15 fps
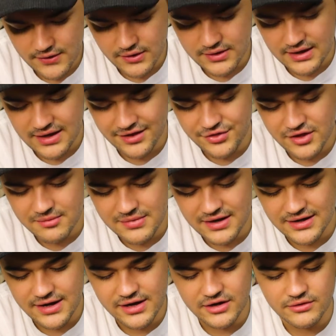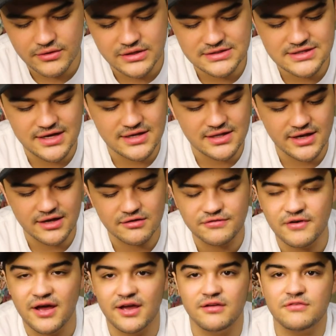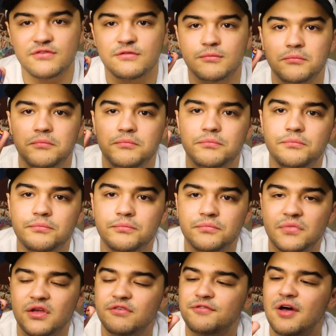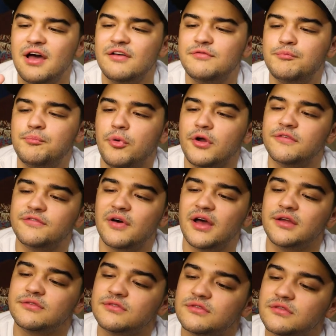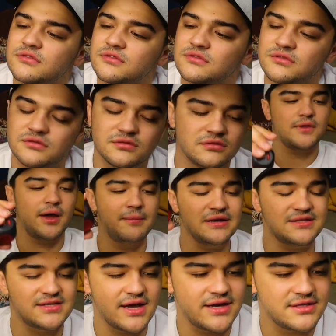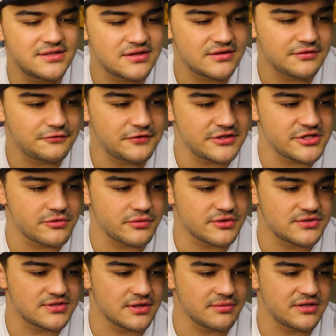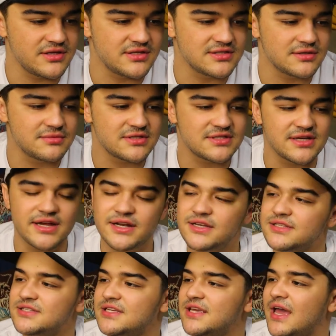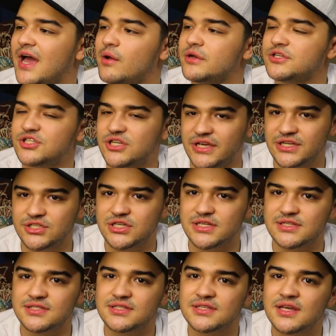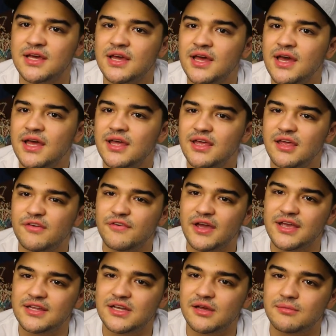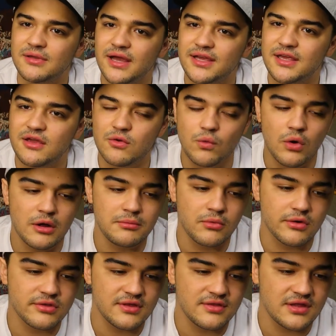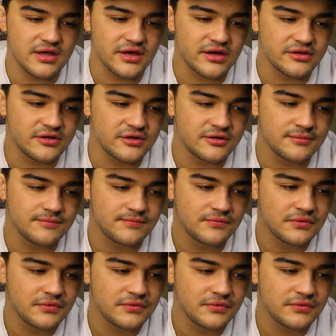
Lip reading: Okay, I think magnetic rings get like a 5. A 5.5. I'm excited to fidget with some of these. I'm excited to see how it changes. If I end up liking one more than the other.